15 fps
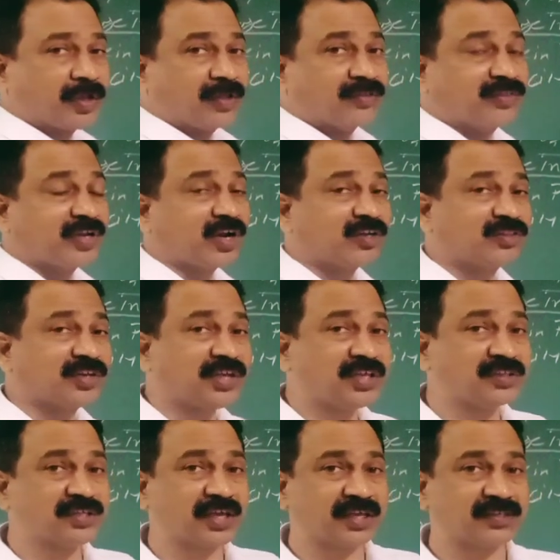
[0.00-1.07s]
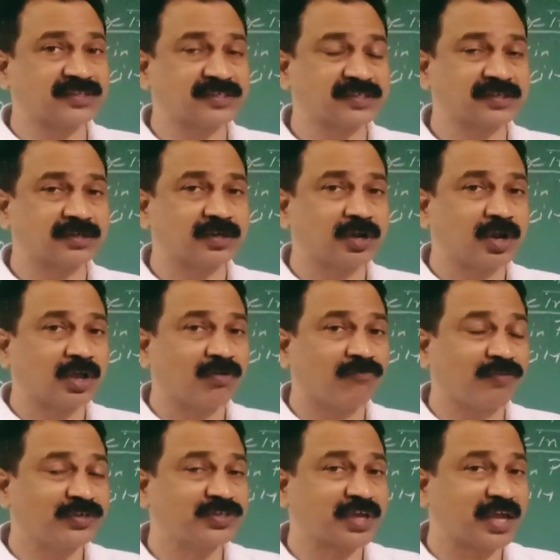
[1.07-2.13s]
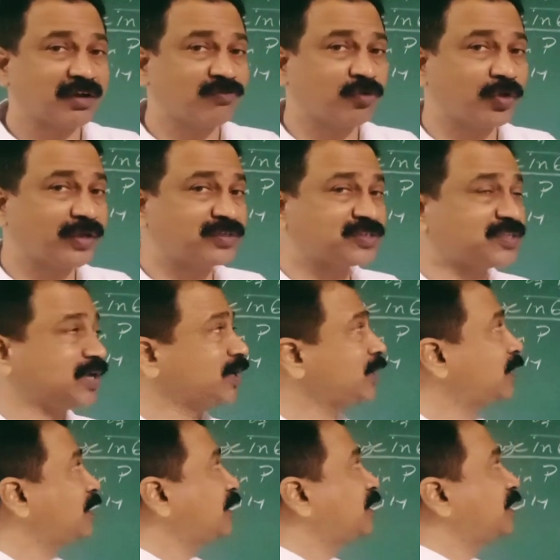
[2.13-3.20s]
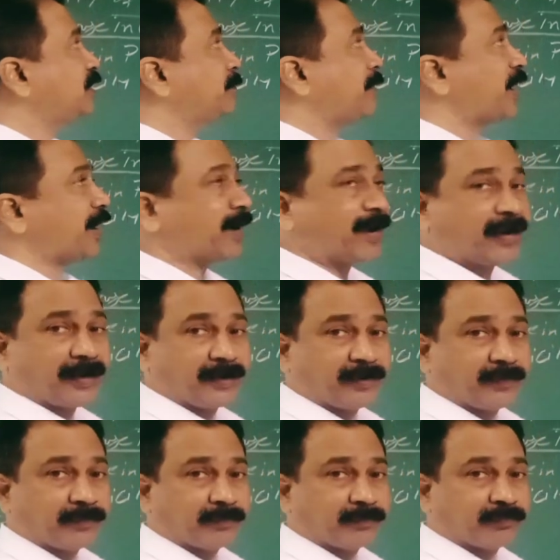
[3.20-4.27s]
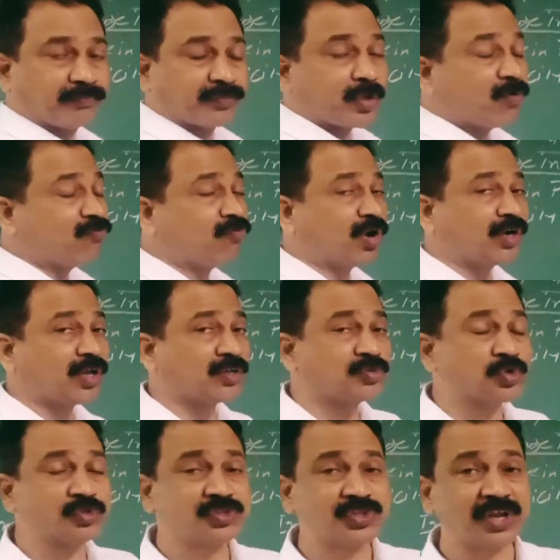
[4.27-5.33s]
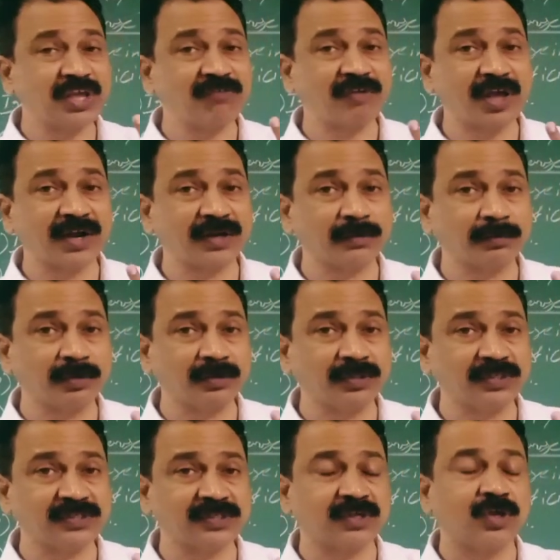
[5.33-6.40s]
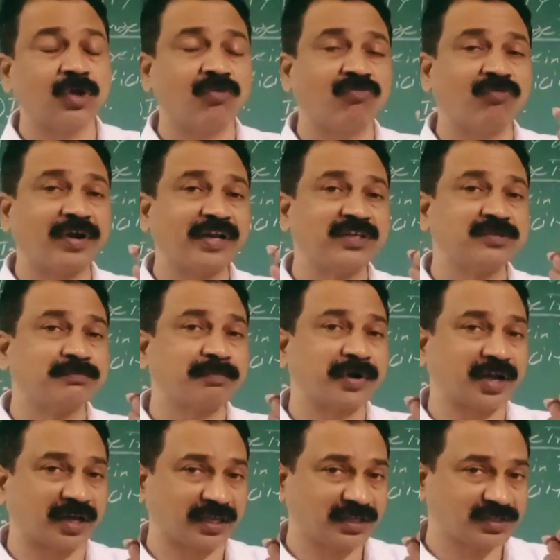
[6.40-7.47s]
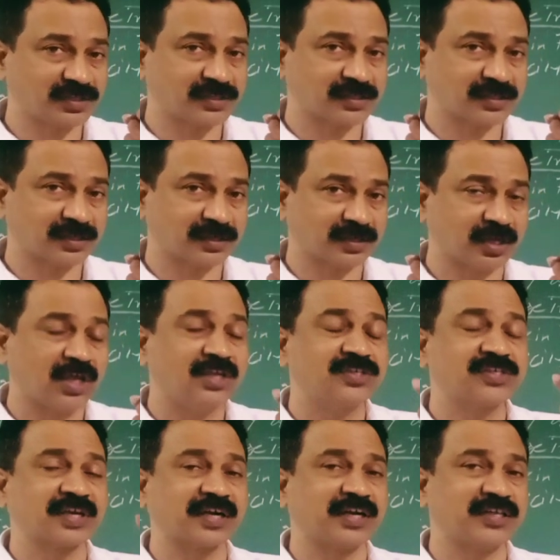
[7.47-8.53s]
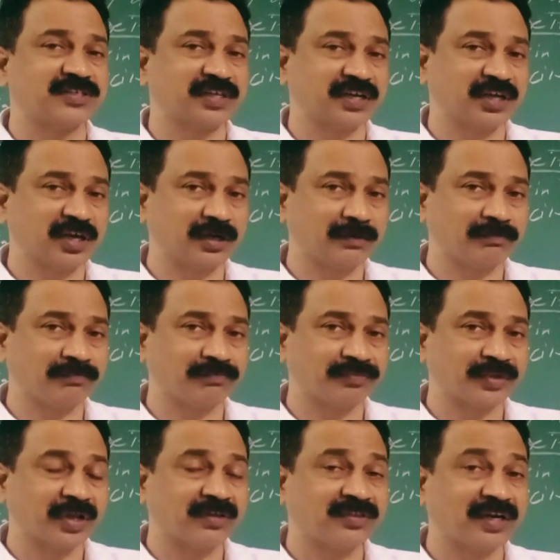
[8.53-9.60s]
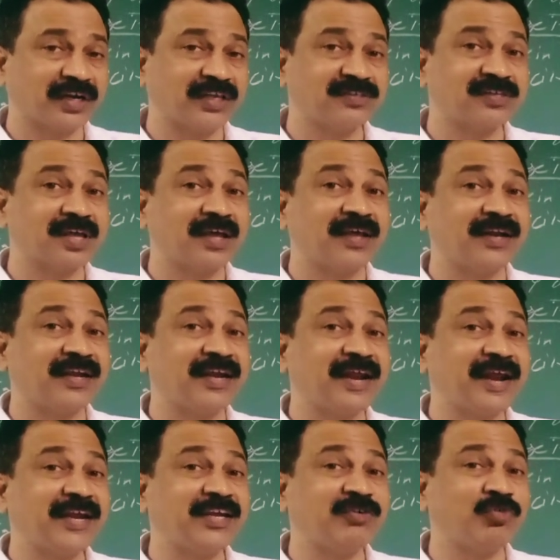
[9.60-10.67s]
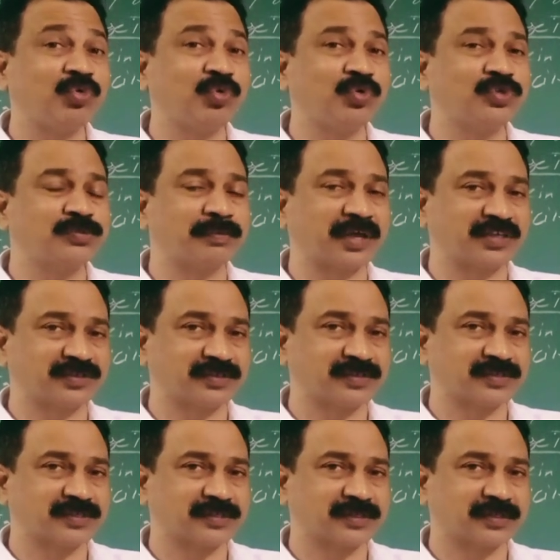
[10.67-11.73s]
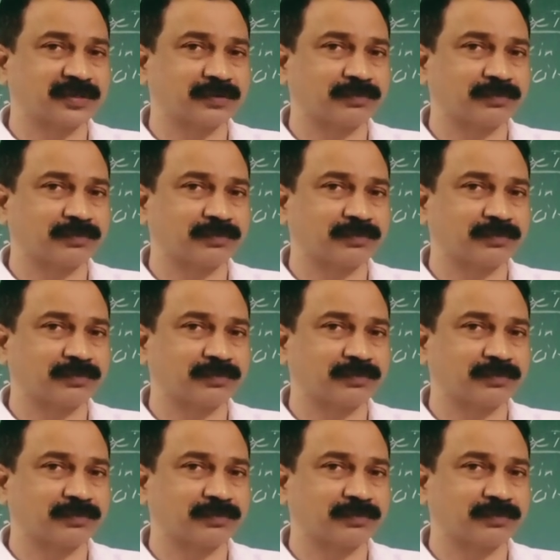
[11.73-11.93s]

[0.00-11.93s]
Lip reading: There are three things which influence the demand. What are those three variables? One is price, second is income, third is relative goods prices.